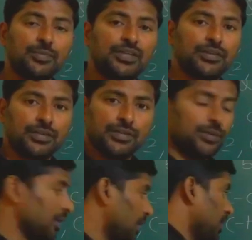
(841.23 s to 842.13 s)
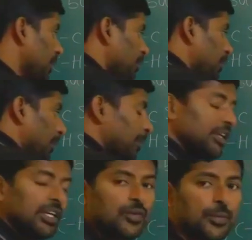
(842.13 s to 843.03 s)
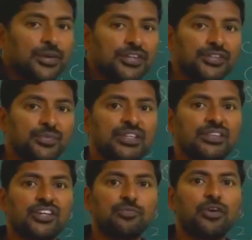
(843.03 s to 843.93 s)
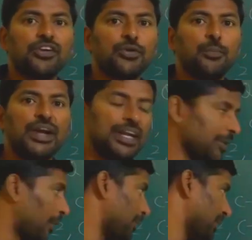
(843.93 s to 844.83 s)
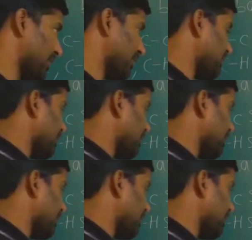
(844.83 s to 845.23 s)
means perpendicular vibrations means corresponding to bending vibrations.